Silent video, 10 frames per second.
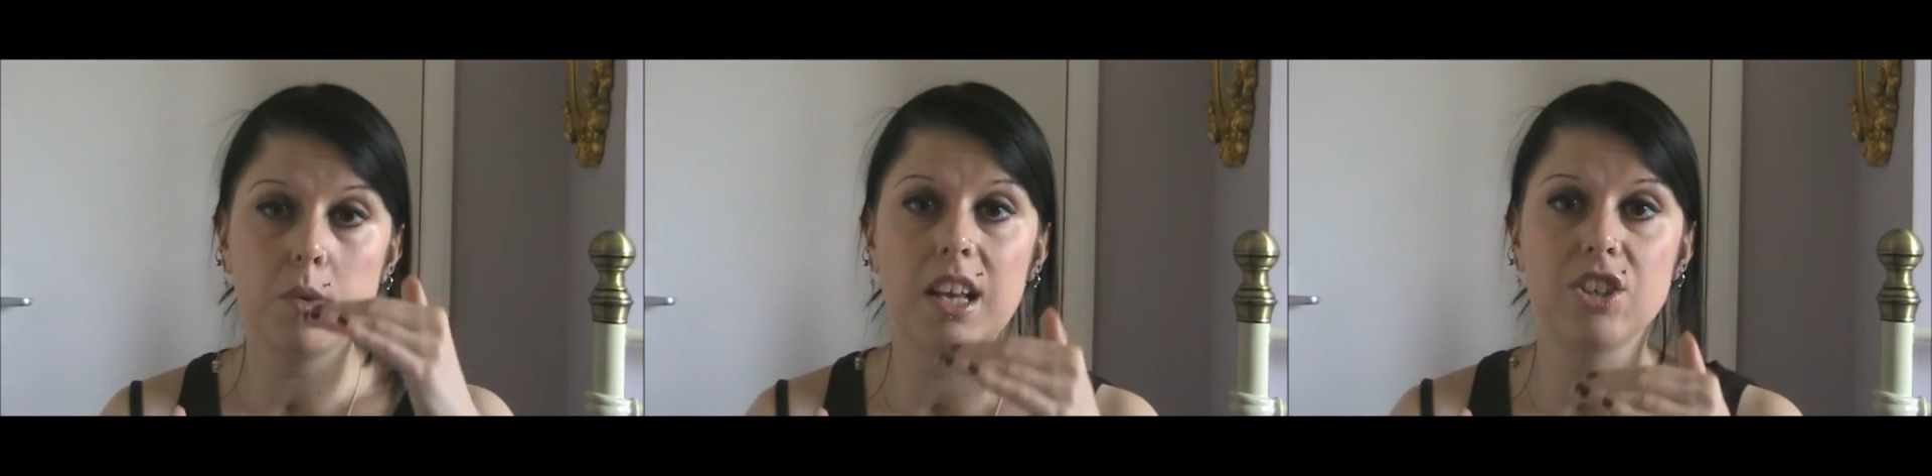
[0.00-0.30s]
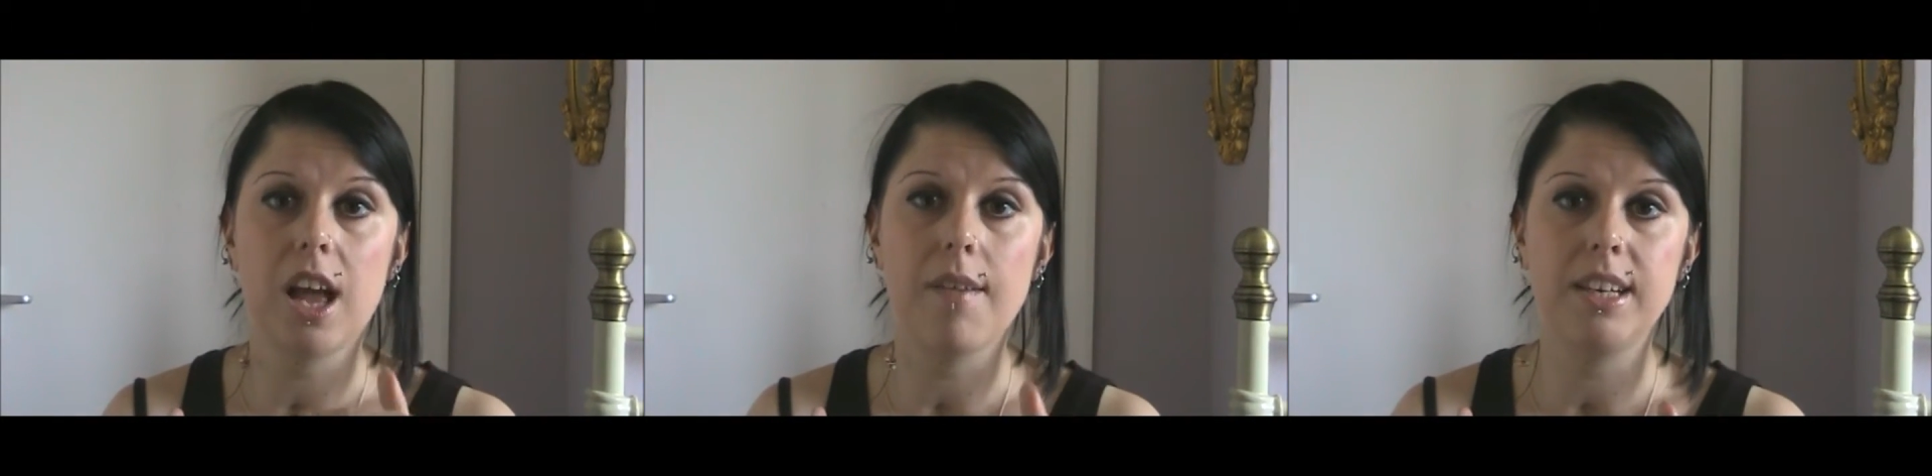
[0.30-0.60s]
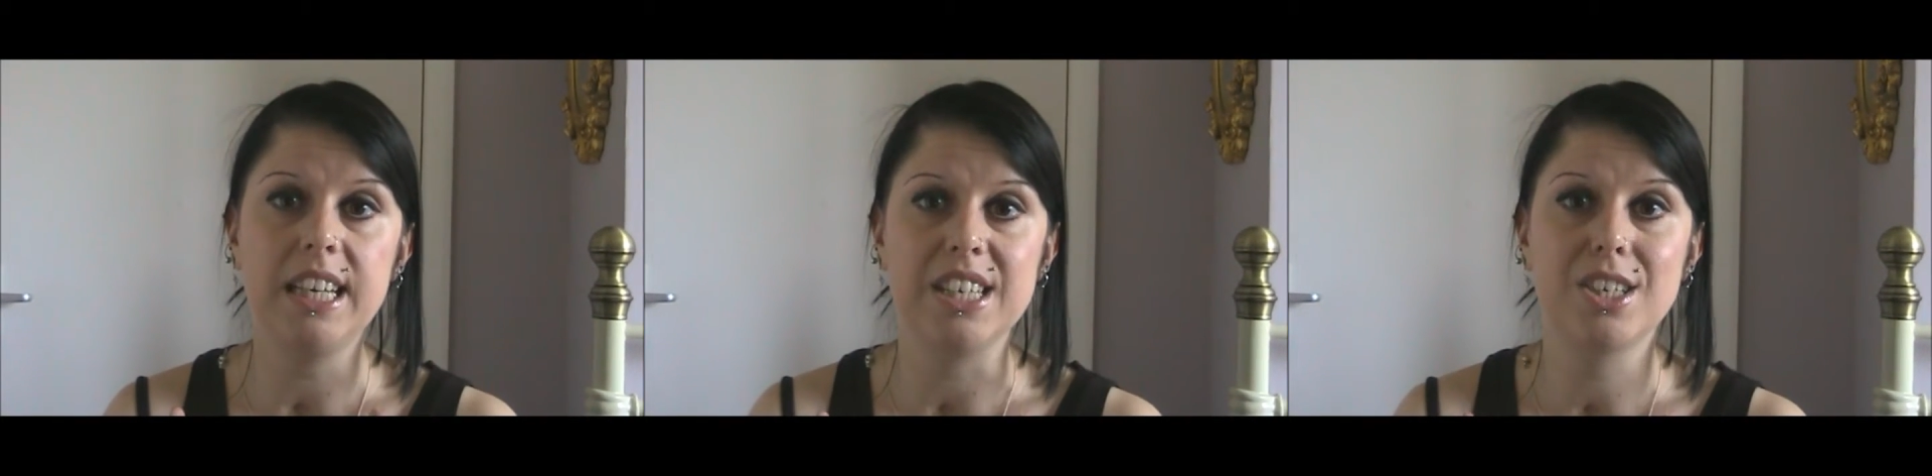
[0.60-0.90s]
actually have a
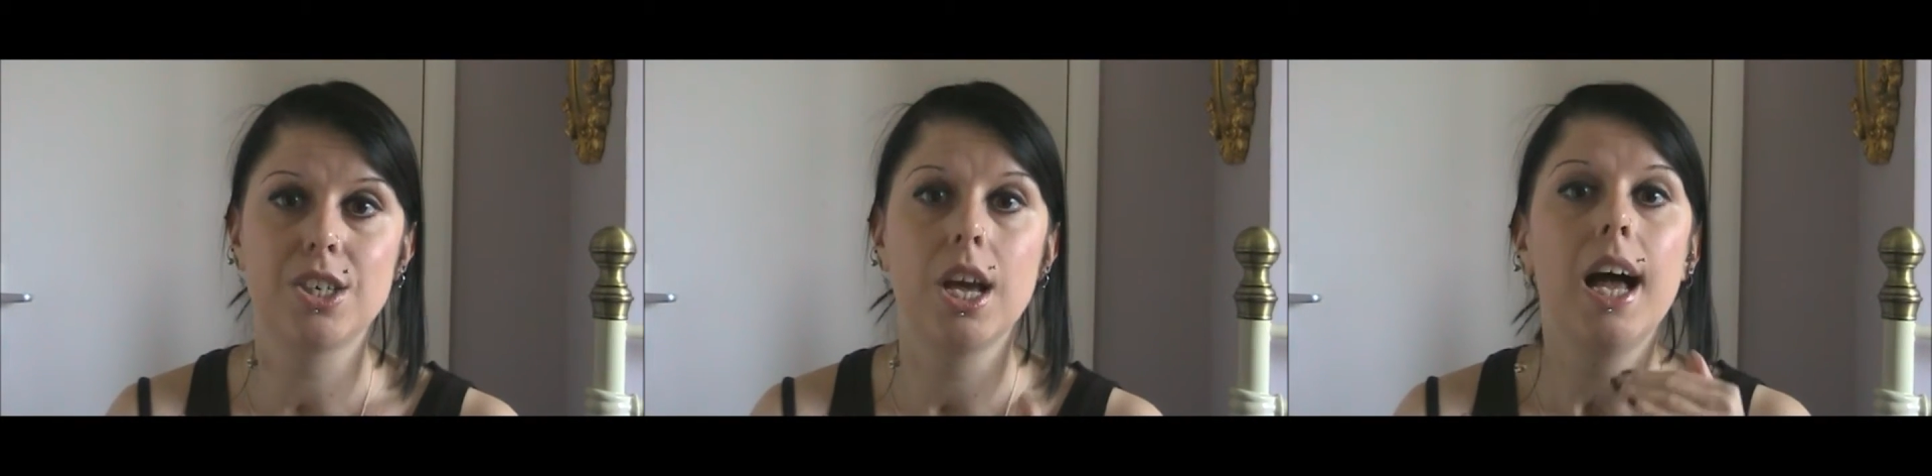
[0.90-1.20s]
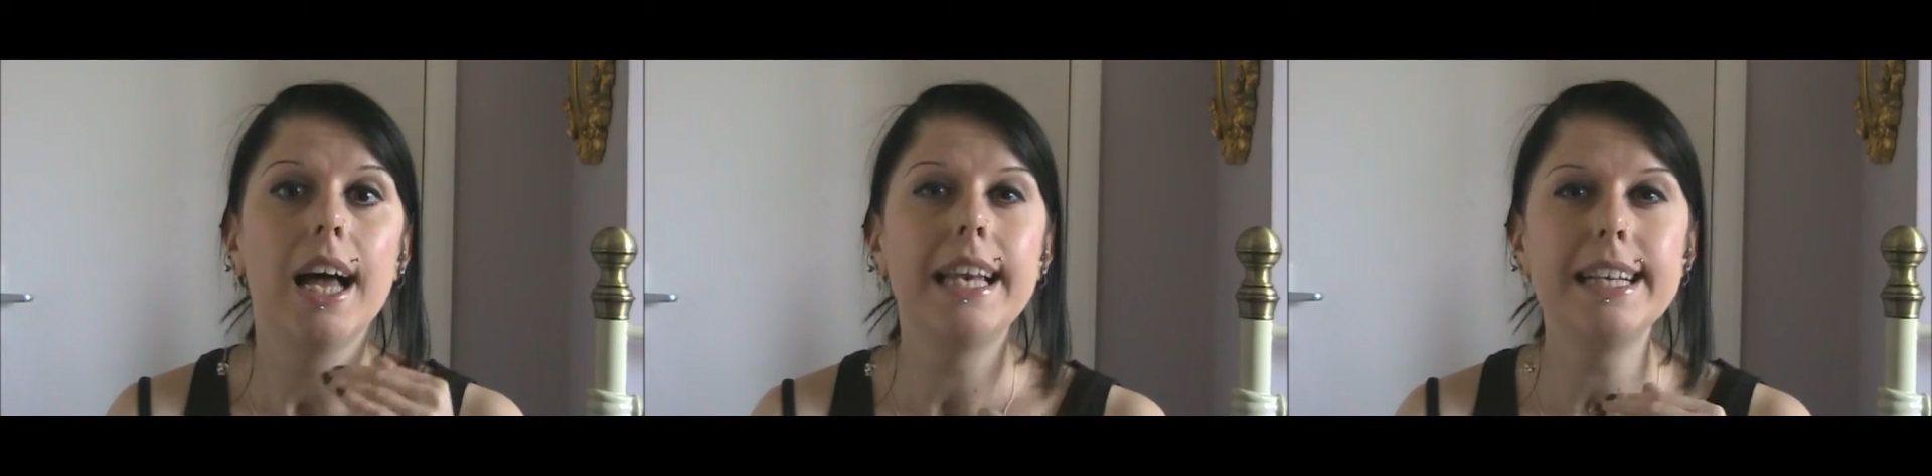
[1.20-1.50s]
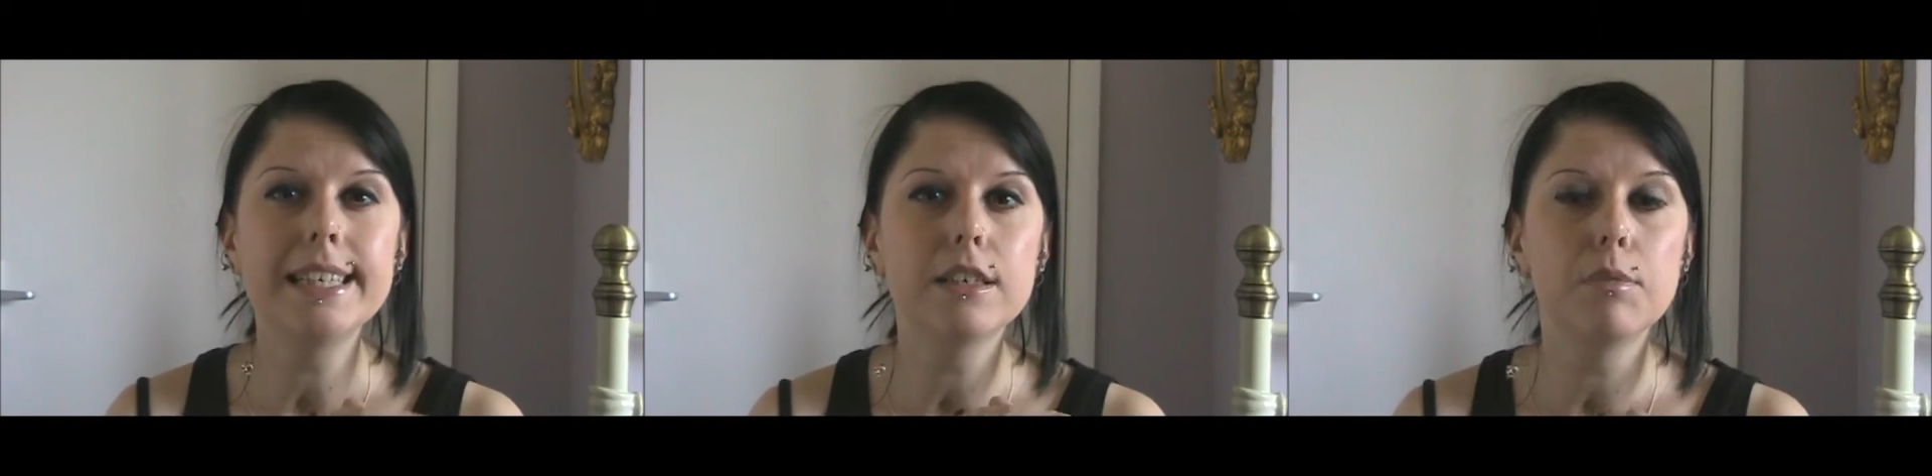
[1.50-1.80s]
list
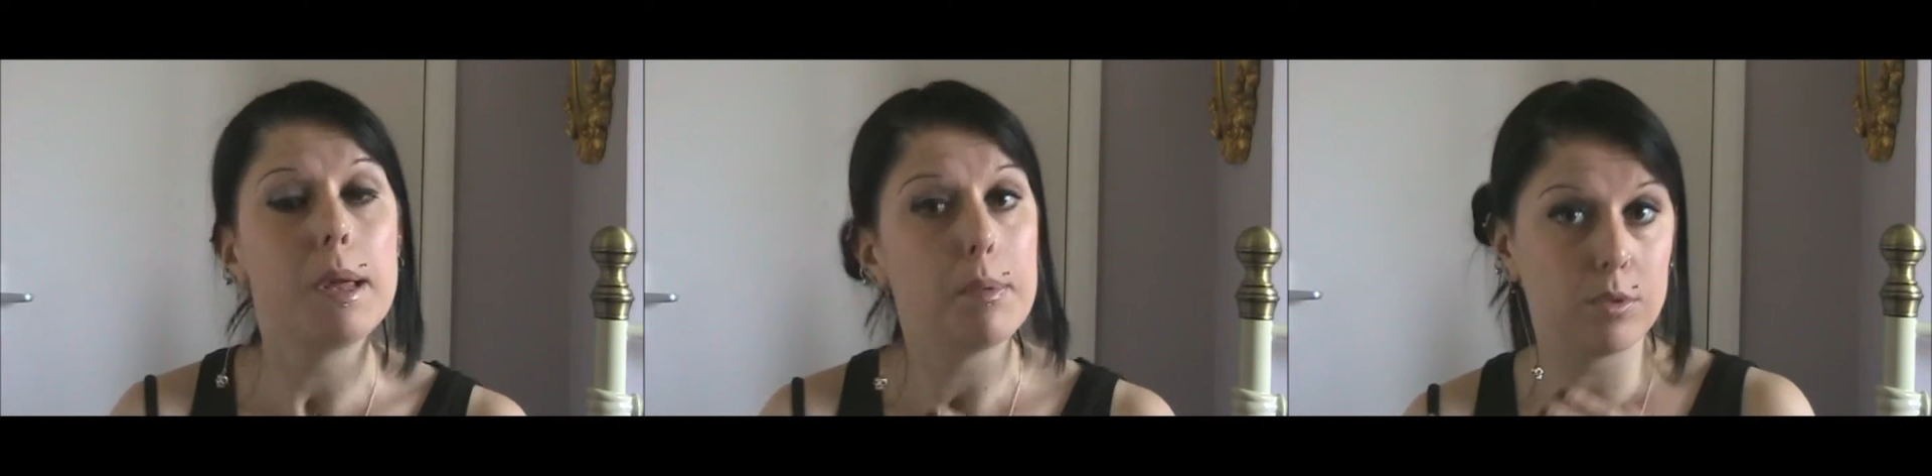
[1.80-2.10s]
of people,